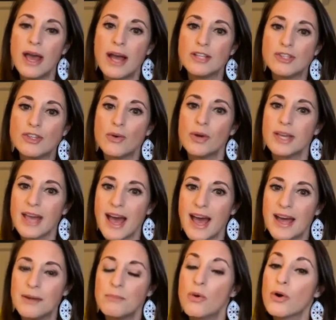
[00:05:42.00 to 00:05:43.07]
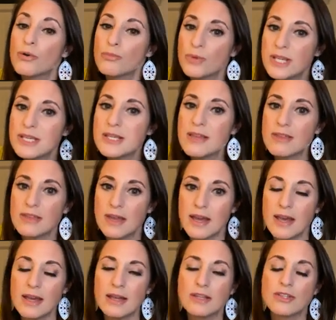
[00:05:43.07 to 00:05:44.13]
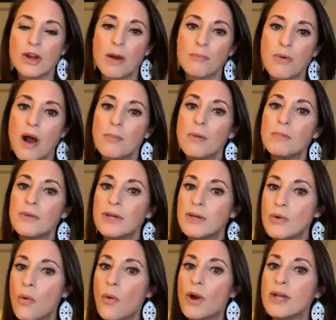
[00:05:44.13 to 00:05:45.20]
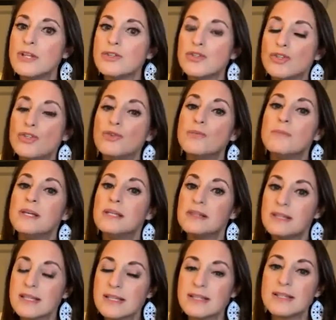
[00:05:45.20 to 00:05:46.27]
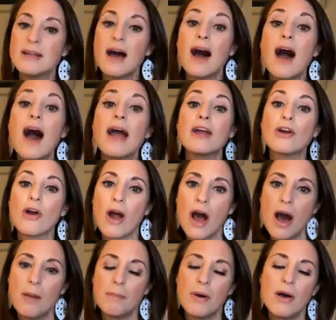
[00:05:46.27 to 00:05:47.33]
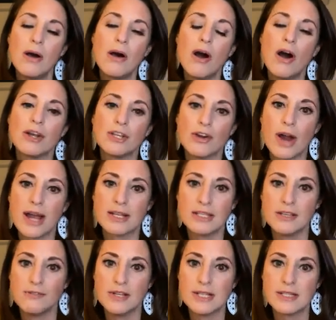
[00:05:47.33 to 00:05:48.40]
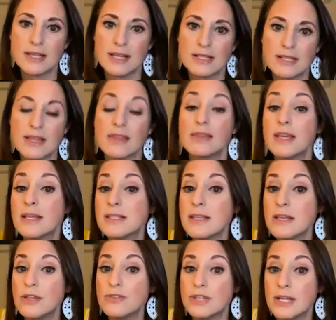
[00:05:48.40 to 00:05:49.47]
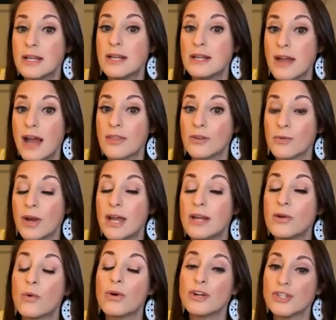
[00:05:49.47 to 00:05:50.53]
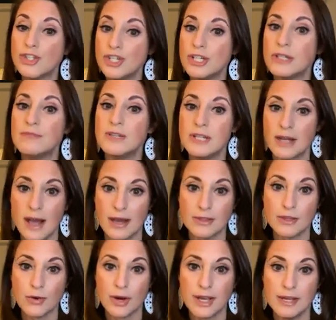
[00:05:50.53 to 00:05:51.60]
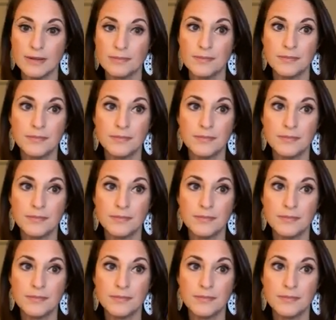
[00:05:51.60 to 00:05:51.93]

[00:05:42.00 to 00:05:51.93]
And so again, more recent things are probably going to be listed higher up on your activities list than things that you did in 9th grade or achieved in 9th grade.